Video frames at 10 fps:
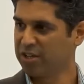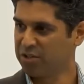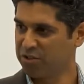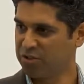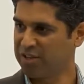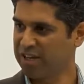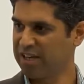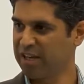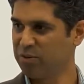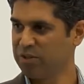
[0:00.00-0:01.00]
Suzanne
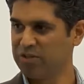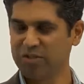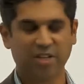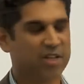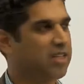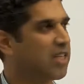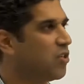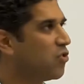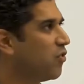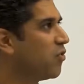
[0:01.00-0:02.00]
Edwards,
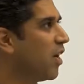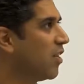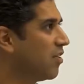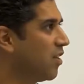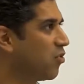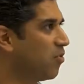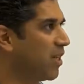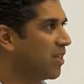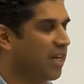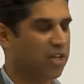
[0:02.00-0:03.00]
teacher of Transcendental
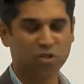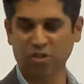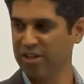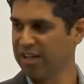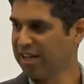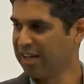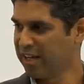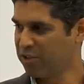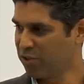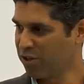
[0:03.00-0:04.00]
Meditation,
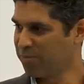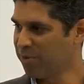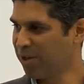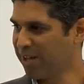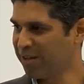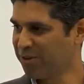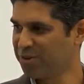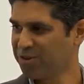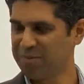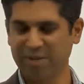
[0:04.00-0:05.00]
and Johnny Pollard,
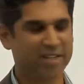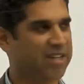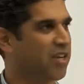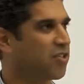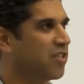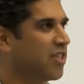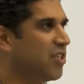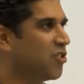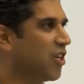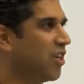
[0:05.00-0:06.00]
also meditation
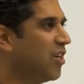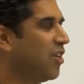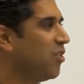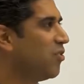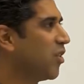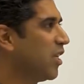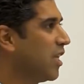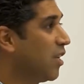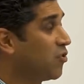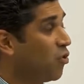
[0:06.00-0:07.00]
teacher, who's going to
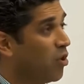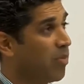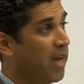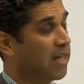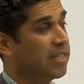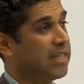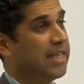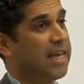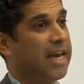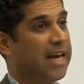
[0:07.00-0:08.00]
tell us all about
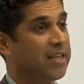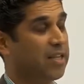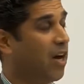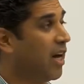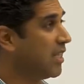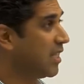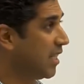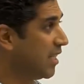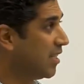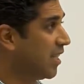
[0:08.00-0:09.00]
the IT
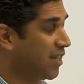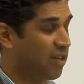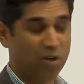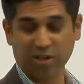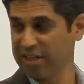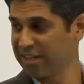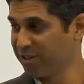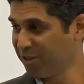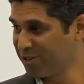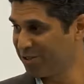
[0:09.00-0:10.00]
and
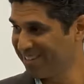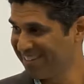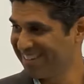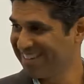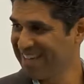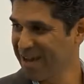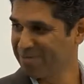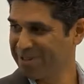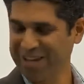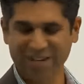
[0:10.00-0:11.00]
technology
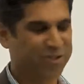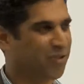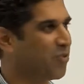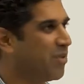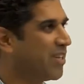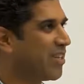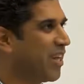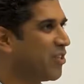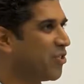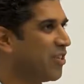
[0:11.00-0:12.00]
applications for
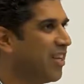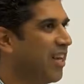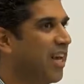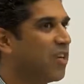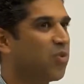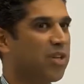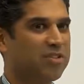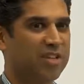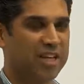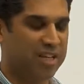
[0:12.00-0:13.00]
meditation, as well
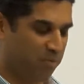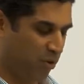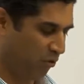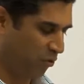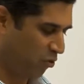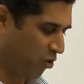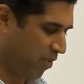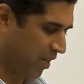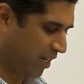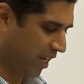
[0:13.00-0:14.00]
as lead a beautiful group
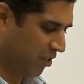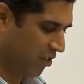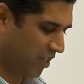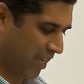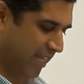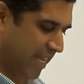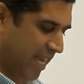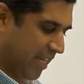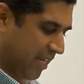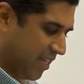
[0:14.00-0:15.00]
meditation at the
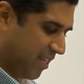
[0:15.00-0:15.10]
end.